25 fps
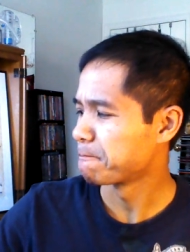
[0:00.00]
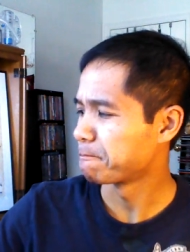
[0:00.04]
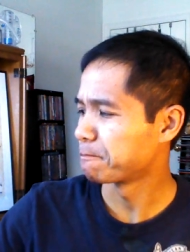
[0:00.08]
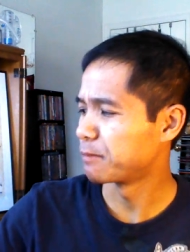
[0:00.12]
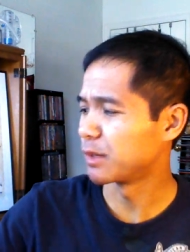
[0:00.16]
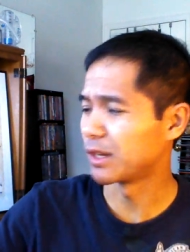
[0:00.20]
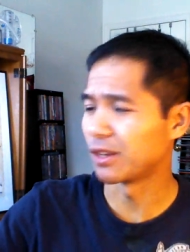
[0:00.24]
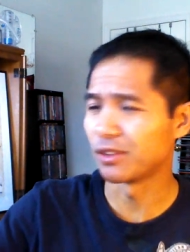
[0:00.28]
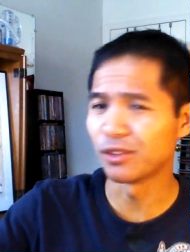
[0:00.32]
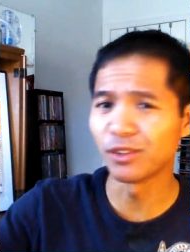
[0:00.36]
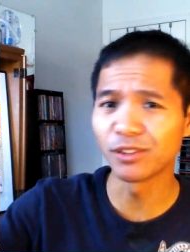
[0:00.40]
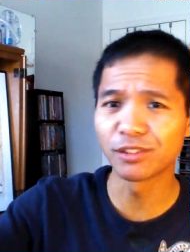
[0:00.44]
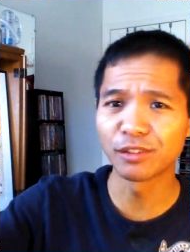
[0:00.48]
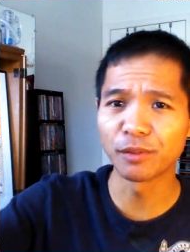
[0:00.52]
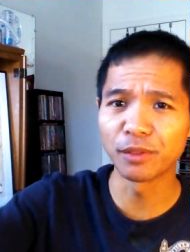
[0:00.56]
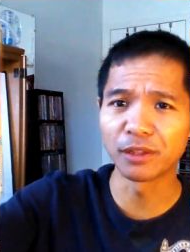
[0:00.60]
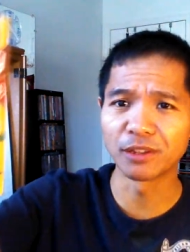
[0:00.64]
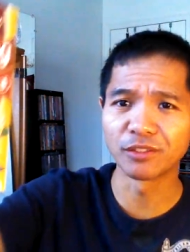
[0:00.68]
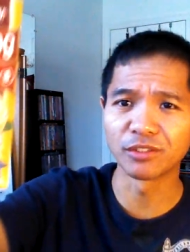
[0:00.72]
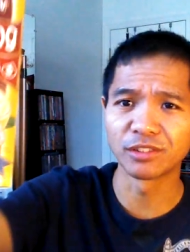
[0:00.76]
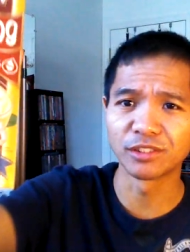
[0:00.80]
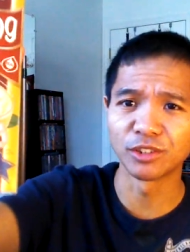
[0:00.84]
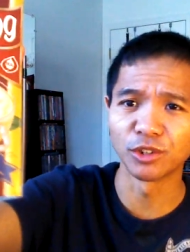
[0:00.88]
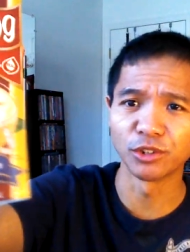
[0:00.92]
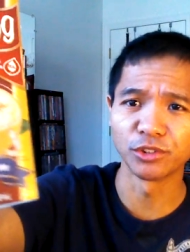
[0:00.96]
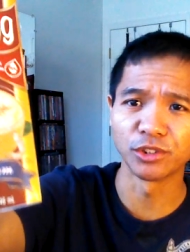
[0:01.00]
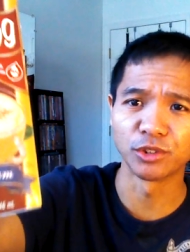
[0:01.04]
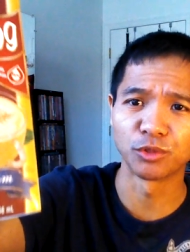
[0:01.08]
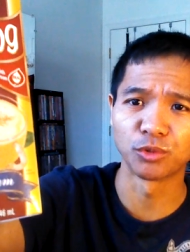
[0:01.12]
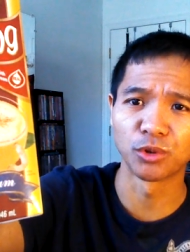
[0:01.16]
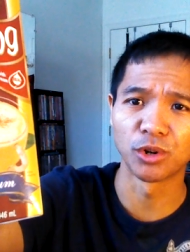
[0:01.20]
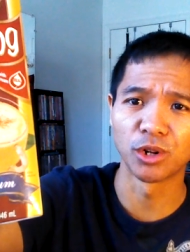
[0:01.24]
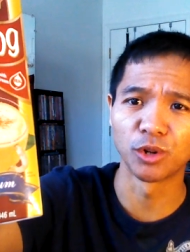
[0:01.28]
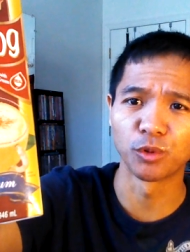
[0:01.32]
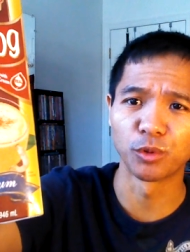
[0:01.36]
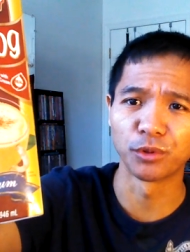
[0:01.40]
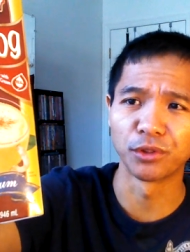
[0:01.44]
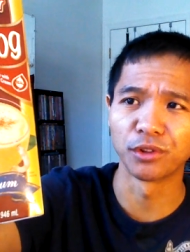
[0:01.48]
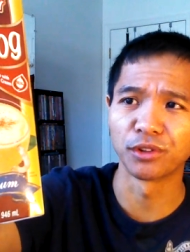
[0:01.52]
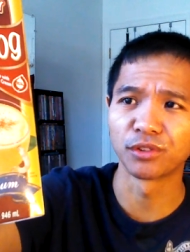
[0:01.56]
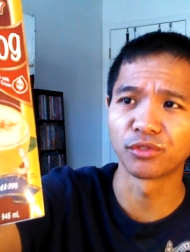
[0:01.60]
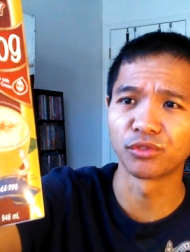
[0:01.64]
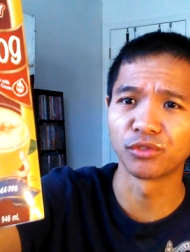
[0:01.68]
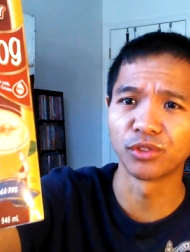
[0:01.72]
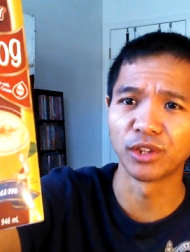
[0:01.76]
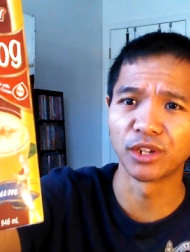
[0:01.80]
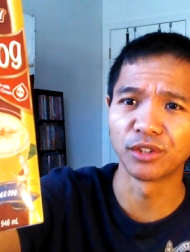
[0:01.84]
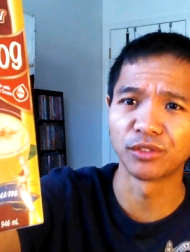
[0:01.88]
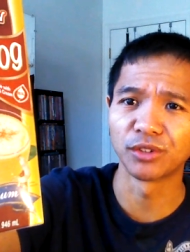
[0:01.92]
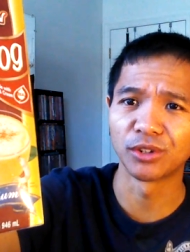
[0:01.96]
Because there's something seriously wrong with this
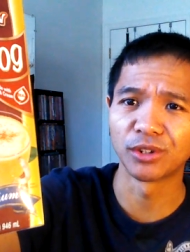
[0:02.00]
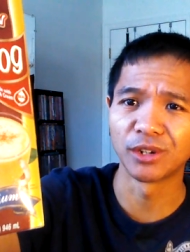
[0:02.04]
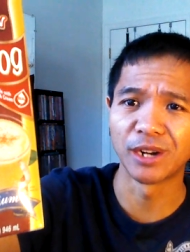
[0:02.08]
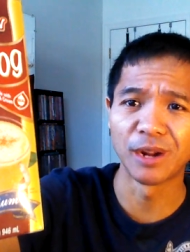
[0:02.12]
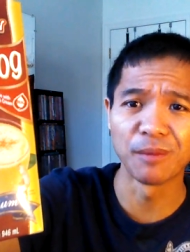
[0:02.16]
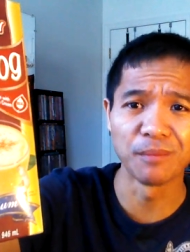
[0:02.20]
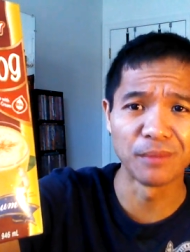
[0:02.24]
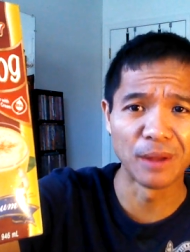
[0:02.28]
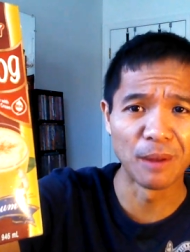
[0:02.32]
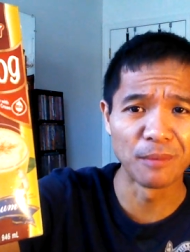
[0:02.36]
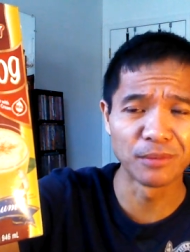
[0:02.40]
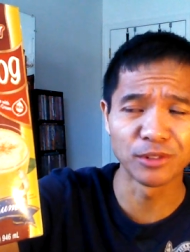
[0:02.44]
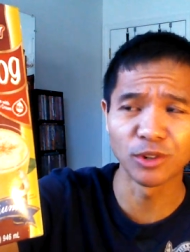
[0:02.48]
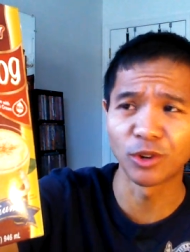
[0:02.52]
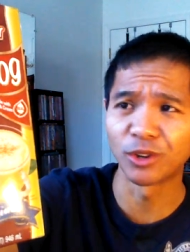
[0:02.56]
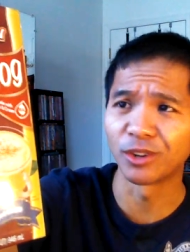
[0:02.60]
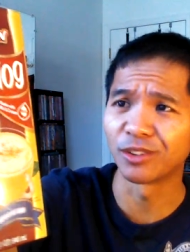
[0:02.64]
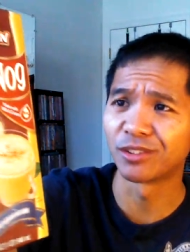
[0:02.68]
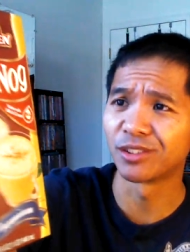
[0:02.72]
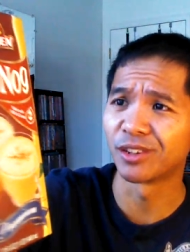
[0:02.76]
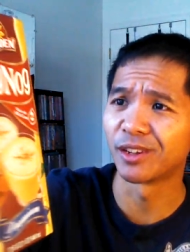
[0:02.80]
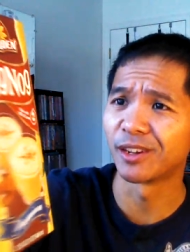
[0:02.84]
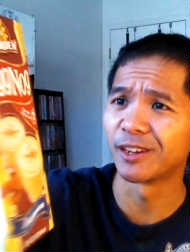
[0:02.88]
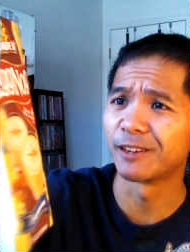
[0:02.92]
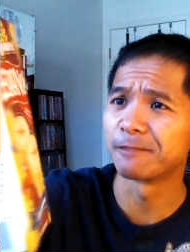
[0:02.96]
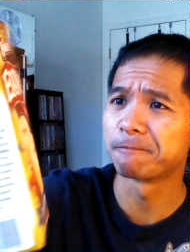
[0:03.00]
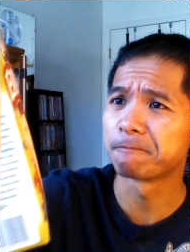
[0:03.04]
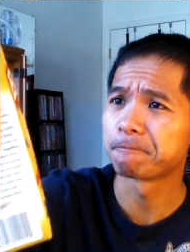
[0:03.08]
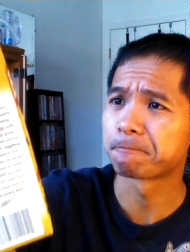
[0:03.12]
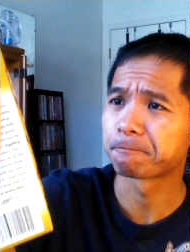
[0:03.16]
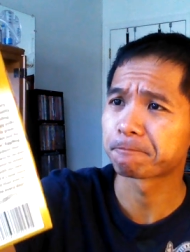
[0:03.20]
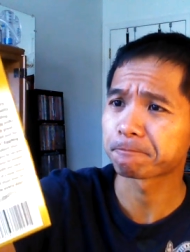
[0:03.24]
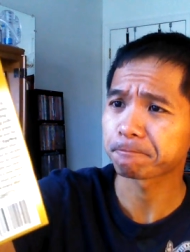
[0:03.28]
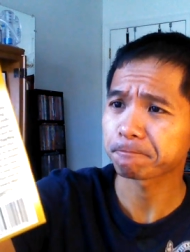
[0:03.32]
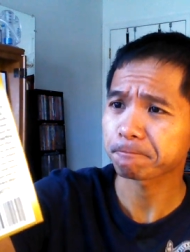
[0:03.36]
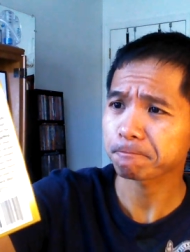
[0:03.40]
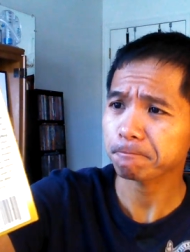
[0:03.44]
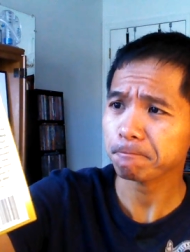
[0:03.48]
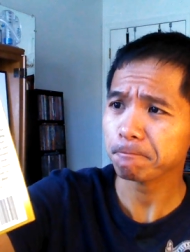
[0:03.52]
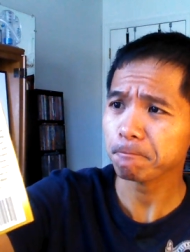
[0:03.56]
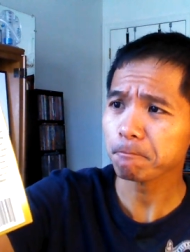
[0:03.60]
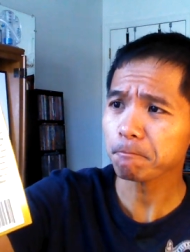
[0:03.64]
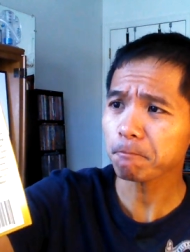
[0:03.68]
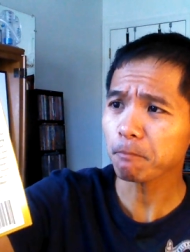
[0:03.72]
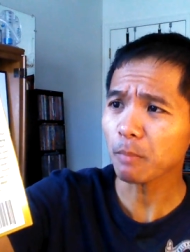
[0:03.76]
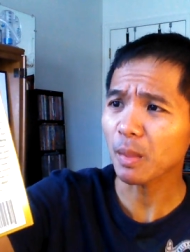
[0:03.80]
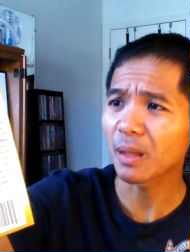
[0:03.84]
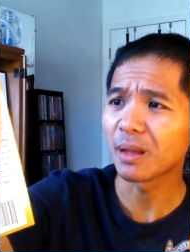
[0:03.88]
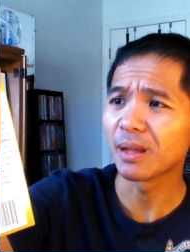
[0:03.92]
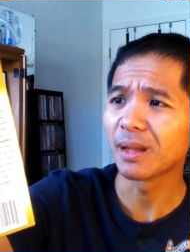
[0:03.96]
flavor. I'm I'm sorry to say.
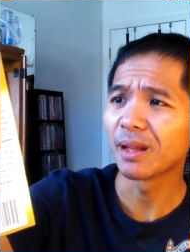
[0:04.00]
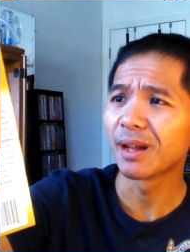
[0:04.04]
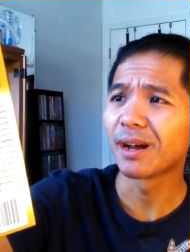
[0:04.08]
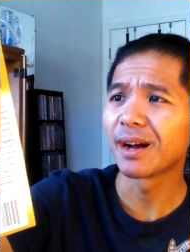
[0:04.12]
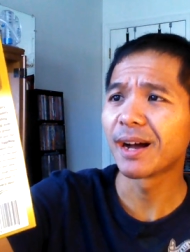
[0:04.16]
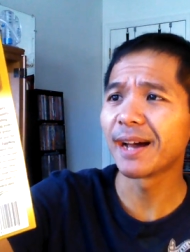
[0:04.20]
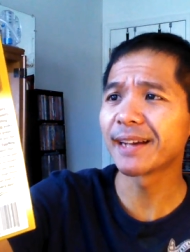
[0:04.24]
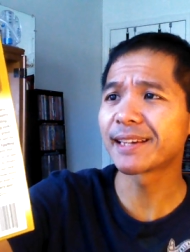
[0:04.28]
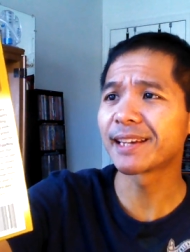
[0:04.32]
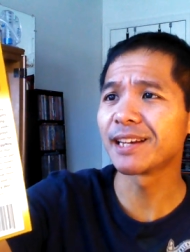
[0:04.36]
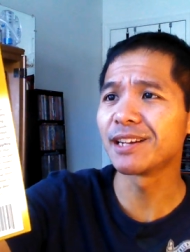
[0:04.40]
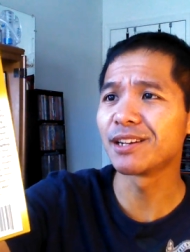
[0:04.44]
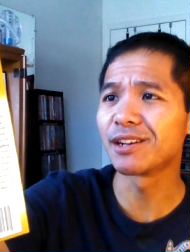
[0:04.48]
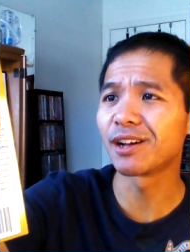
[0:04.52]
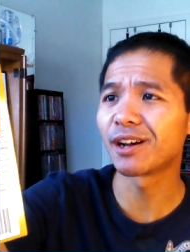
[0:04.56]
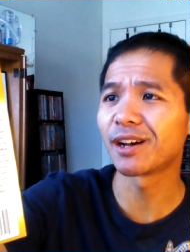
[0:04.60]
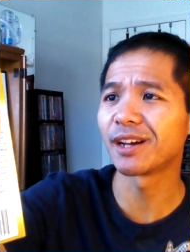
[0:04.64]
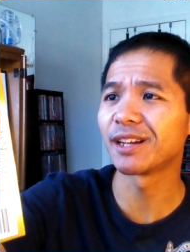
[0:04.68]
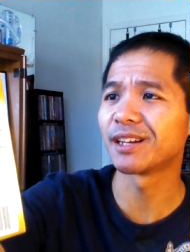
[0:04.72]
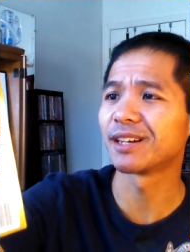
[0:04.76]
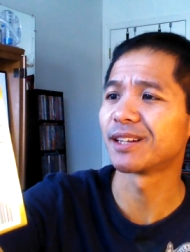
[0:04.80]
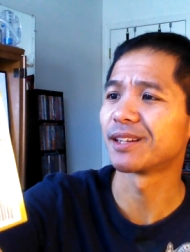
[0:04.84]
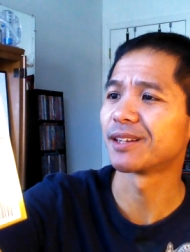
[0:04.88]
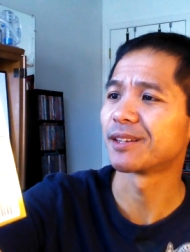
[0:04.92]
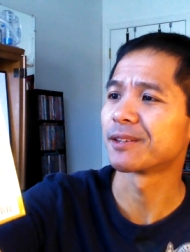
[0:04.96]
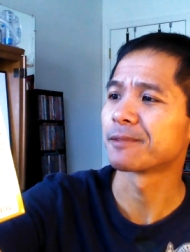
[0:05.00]
I cannot